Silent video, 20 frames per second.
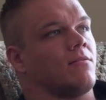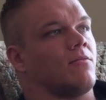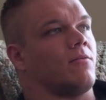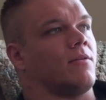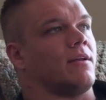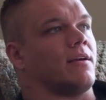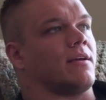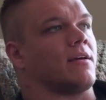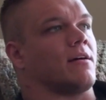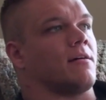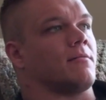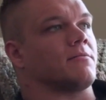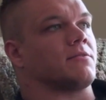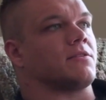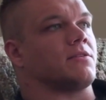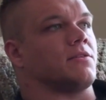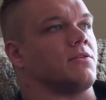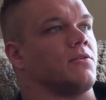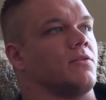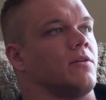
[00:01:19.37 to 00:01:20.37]
when it
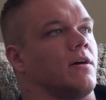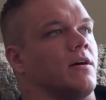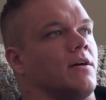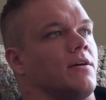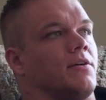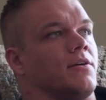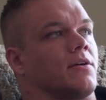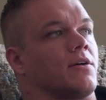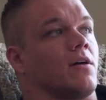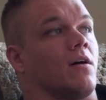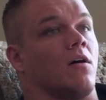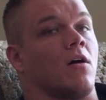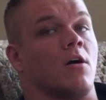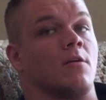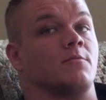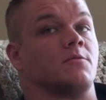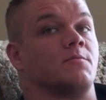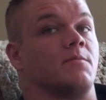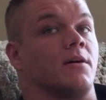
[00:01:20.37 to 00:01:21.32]
comes to your carbs